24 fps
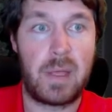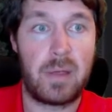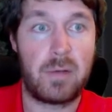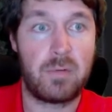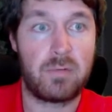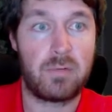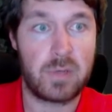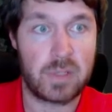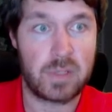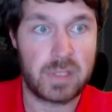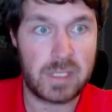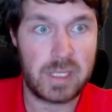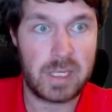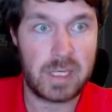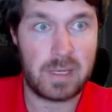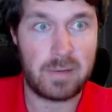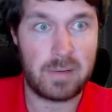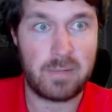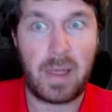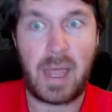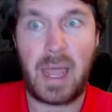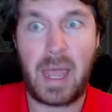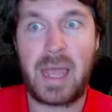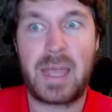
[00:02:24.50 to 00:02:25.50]

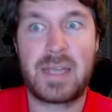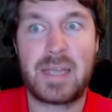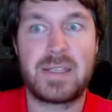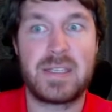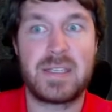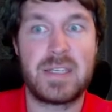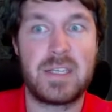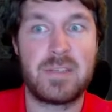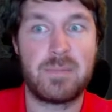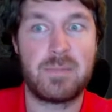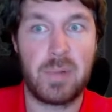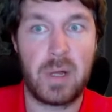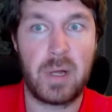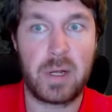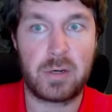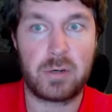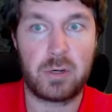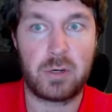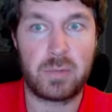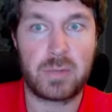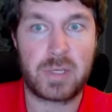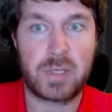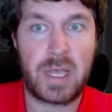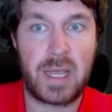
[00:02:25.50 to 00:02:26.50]
receive. As these blood
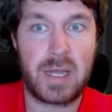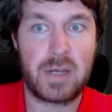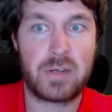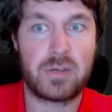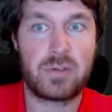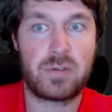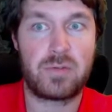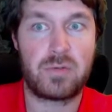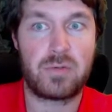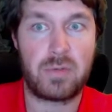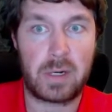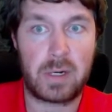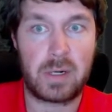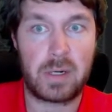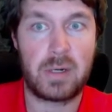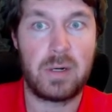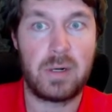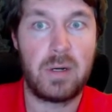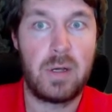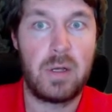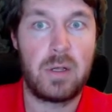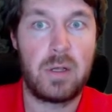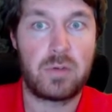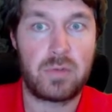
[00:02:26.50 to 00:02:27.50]
groups can't trigger
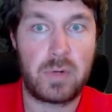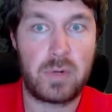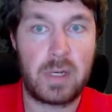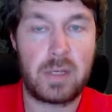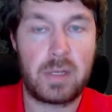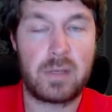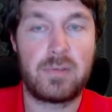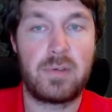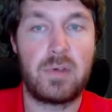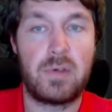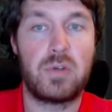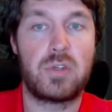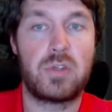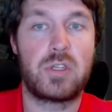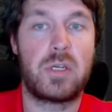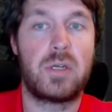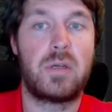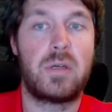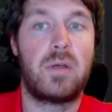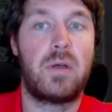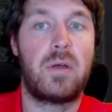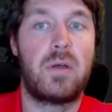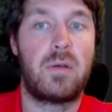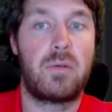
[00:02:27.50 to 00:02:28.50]

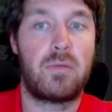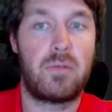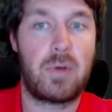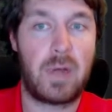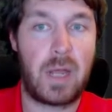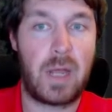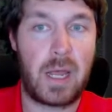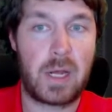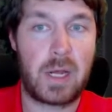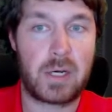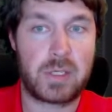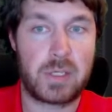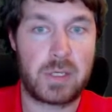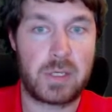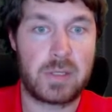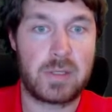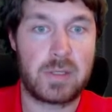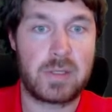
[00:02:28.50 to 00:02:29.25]
transfusion reaction.